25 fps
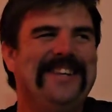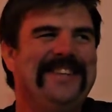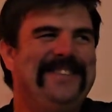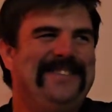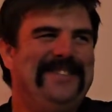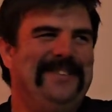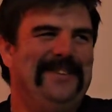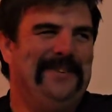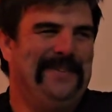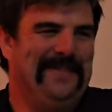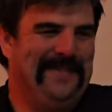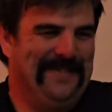
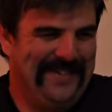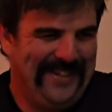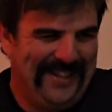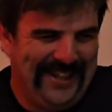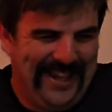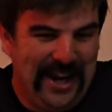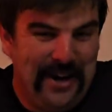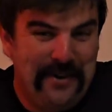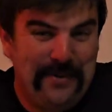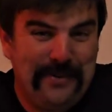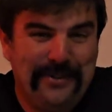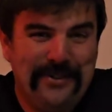So the
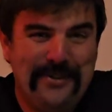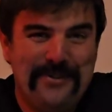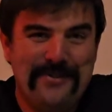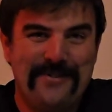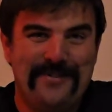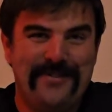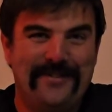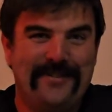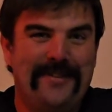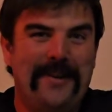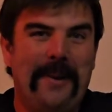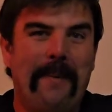
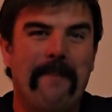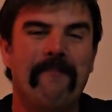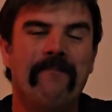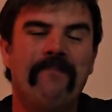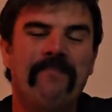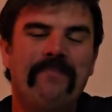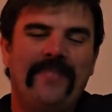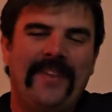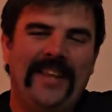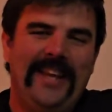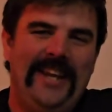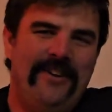characters
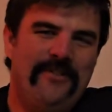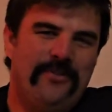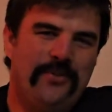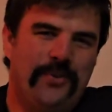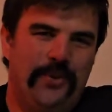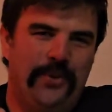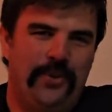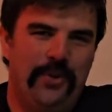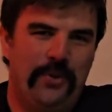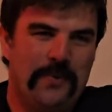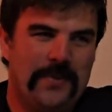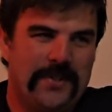
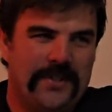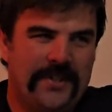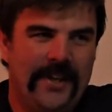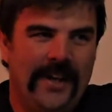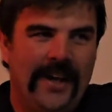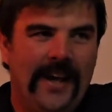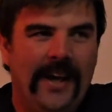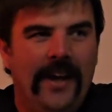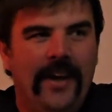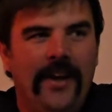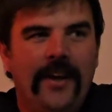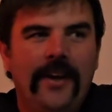
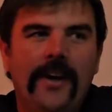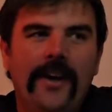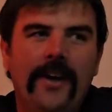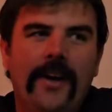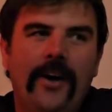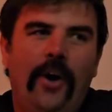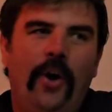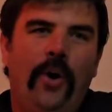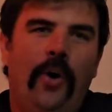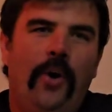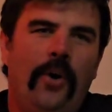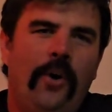introduced
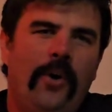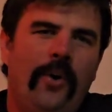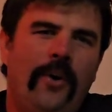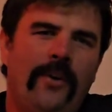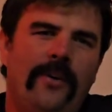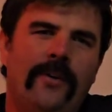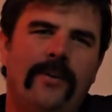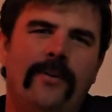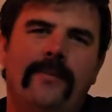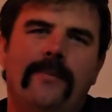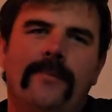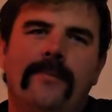
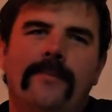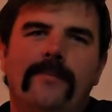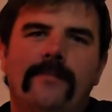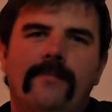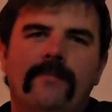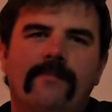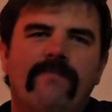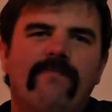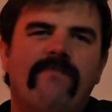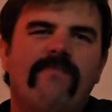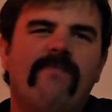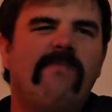are
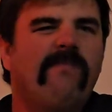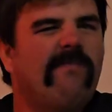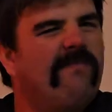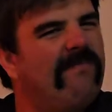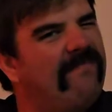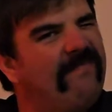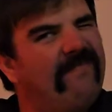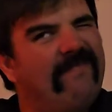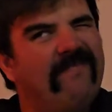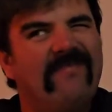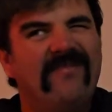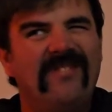
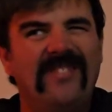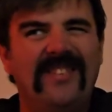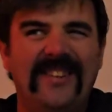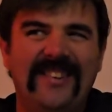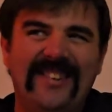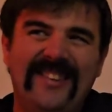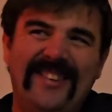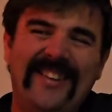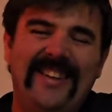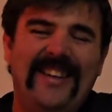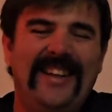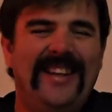
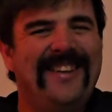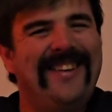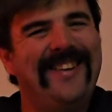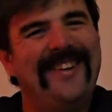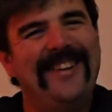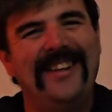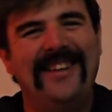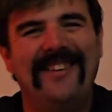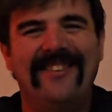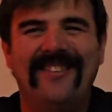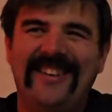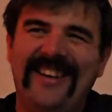
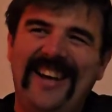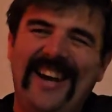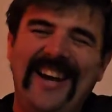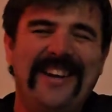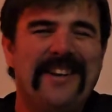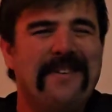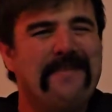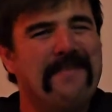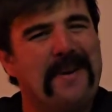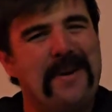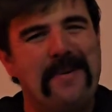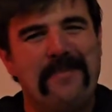
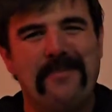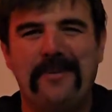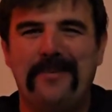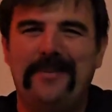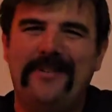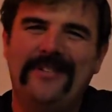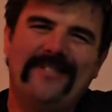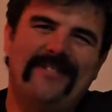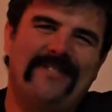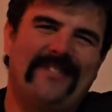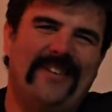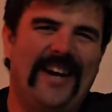kind of
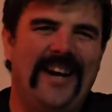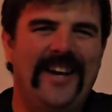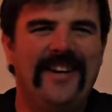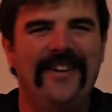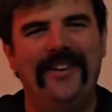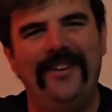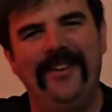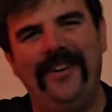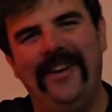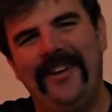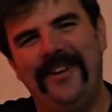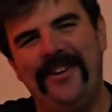memorable and
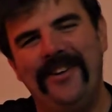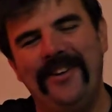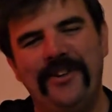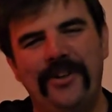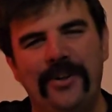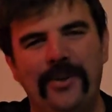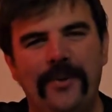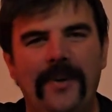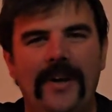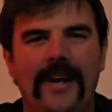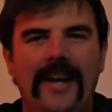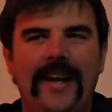kind of
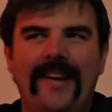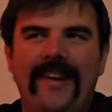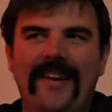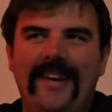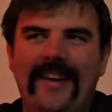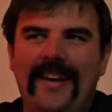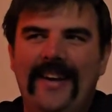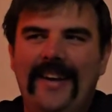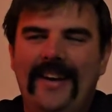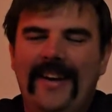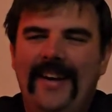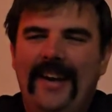not.
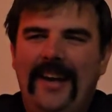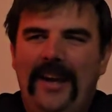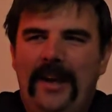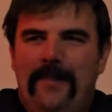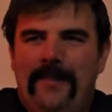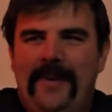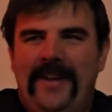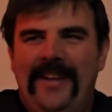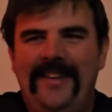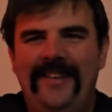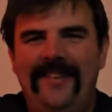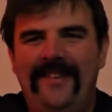
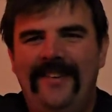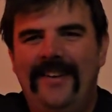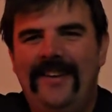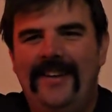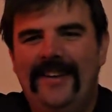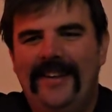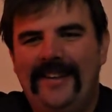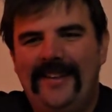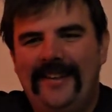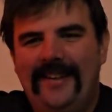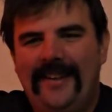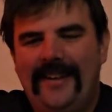I mean,
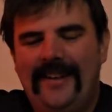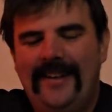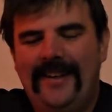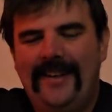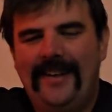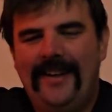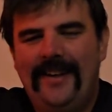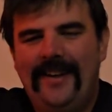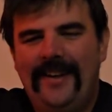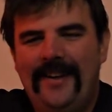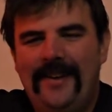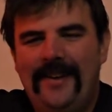uh,